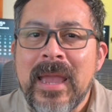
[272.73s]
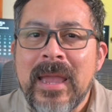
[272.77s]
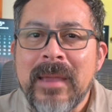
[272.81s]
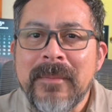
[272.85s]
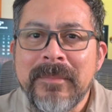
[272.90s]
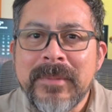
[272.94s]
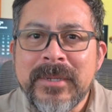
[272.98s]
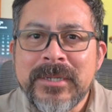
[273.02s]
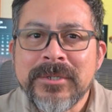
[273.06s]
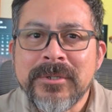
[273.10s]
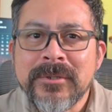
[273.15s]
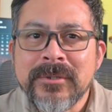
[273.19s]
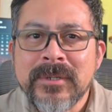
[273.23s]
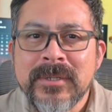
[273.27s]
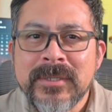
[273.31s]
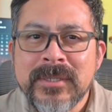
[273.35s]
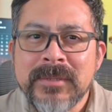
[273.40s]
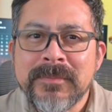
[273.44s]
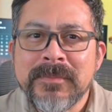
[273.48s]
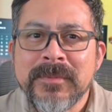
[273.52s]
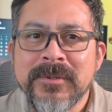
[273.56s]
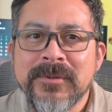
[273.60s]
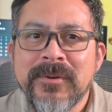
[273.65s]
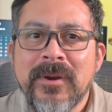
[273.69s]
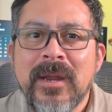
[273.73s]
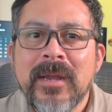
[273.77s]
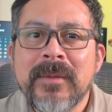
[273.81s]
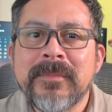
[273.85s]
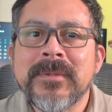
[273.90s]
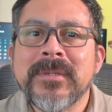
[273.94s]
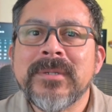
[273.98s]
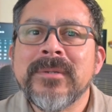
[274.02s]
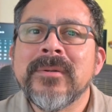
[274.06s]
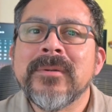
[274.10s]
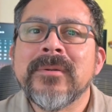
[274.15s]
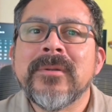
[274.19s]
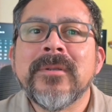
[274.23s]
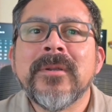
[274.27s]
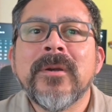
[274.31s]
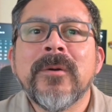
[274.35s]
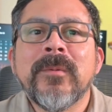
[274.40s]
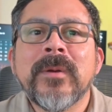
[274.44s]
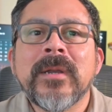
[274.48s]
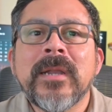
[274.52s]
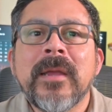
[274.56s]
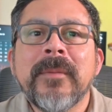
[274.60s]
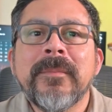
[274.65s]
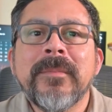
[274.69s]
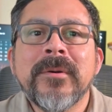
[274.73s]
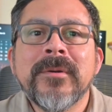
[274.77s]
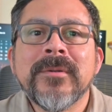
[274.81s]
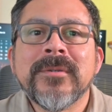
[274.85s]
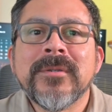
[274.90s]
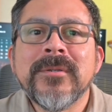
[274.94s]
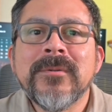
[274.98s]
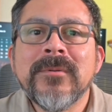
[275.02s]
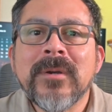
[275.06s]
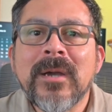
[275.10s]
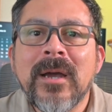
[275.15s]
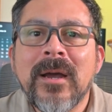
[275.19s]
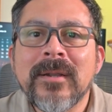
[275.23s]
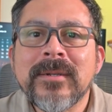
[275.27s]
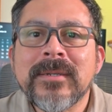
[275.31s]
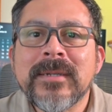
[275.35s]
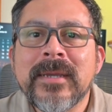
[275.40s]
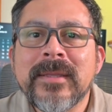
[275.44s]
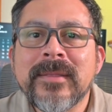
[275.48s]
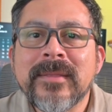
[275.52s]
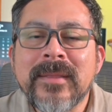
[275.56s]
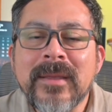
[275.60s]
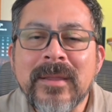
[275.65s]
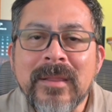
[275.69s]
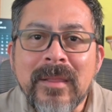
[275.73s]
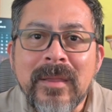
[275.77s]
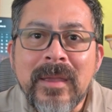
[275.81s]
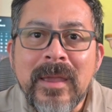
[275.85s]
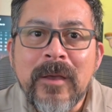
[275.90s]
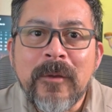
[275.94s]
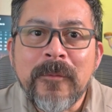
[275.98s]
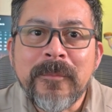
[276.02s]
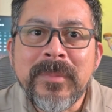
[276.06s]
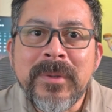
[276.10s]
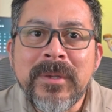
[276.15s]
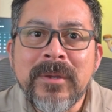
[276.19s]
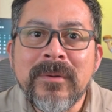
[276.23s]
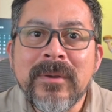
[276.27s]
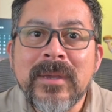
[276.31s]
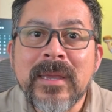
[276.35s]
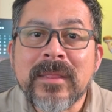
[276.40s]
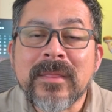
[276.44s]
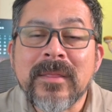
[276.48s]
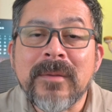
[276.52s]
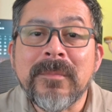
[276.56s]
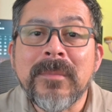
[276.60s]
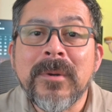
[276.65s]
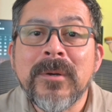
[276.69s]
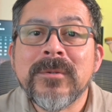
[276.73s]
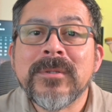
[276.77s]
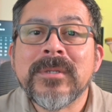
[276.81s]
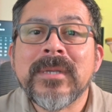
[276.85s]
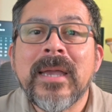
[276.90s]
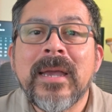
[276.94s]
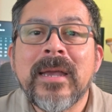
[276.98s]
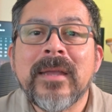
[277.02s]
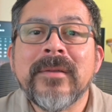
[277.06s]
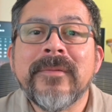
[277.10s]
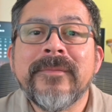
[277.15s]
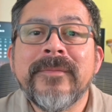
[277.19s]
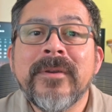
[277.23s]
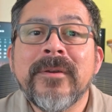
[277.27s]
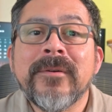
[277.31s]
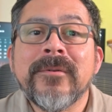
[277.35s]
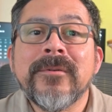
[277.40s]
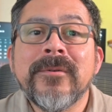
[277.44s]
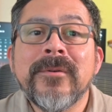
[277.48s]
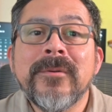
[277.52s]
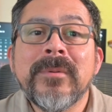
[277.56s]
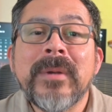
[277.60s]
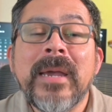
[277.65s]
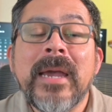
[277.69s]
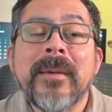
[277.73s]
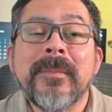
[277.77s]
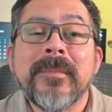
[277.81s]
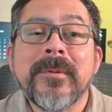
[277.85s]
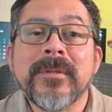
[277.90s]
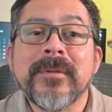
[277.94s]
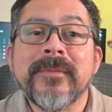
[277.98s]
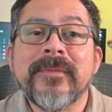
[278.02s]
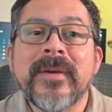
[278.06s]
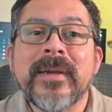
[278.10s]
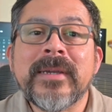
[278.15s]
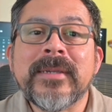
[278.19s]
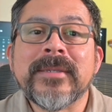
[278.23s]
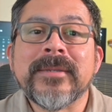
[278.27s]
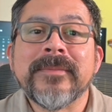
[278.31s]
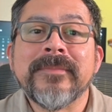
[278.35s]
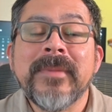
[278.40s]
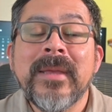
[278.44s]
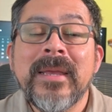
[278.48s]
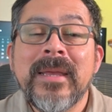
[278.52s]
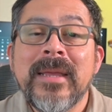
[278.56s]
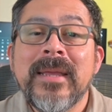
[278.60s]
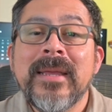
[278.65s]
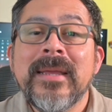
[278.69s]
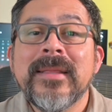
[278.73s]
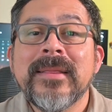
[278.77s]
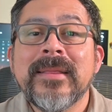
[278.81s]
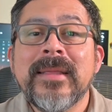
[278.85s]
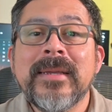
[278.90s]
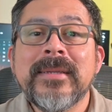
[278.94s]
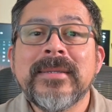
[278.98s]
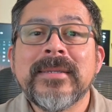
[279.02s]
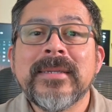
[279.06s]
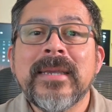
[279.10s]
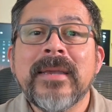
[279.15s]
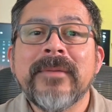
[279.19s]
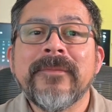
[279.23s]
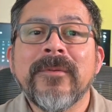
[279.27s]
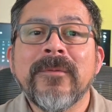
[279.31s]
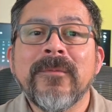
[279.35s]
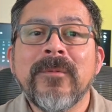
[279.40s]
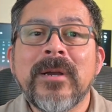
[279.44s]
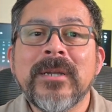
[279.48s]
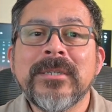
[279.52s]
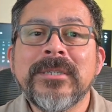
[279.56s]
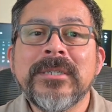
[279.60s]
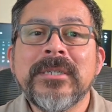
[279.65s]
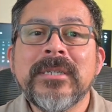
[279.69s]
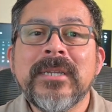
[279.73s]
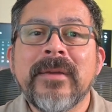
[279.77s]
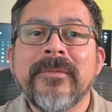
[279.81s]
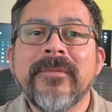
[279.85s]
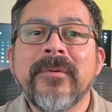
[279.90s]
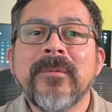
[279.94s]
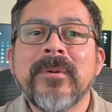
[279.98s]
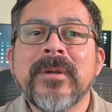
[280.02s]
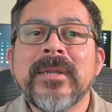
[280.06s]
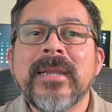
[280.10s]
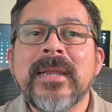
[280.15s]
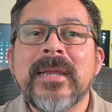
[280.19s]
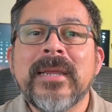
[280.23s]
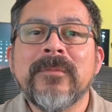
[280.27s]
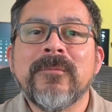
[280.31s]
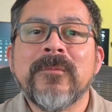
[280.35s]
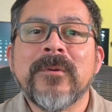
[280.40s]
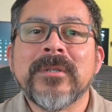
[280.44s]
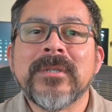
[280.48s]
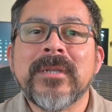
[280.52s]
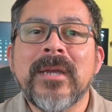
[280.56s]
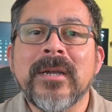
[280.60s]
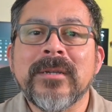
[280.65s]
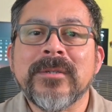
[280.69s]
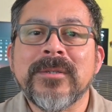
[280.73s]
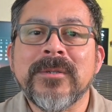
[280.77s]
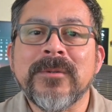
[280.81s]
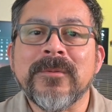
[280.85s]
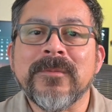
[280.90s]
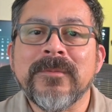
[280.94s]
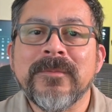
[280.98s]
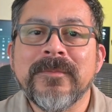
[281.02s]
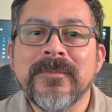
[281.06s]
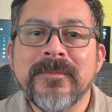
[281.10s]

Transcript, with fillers: And be sure to subscribe so you'll know when I post new content that'll help you get the most out of your new Apple device. Thanks again for watching, everyone, and we'll talk soon.